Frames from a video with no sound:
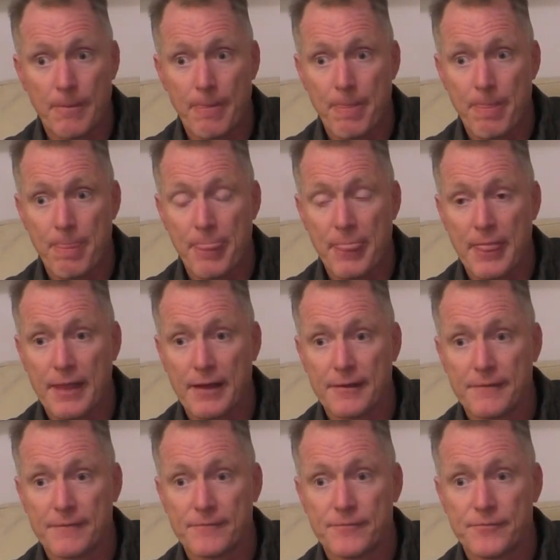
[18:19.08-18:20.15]

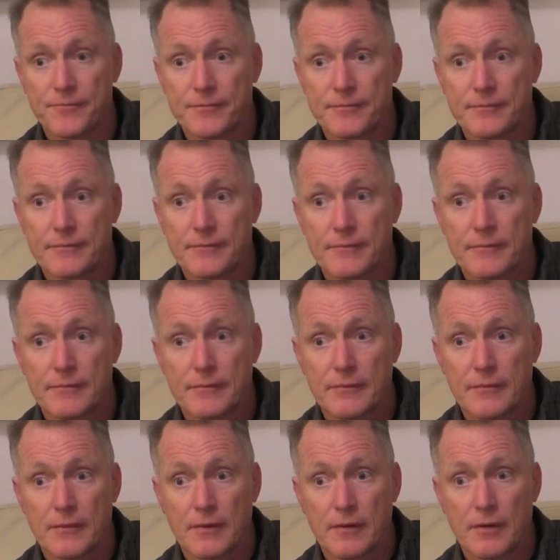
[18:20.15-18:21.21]

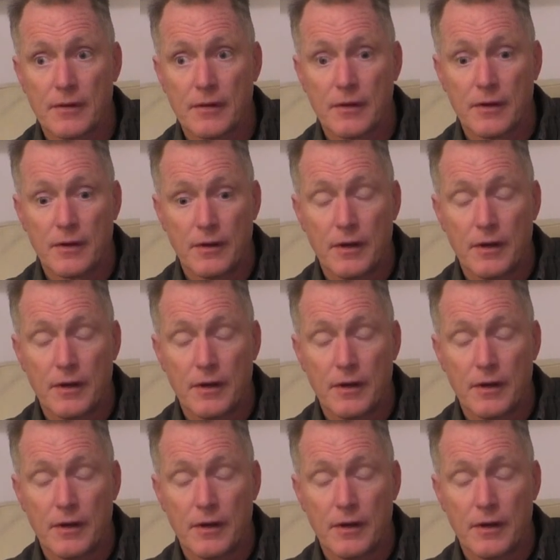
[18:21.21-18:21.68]
Nobody speaks.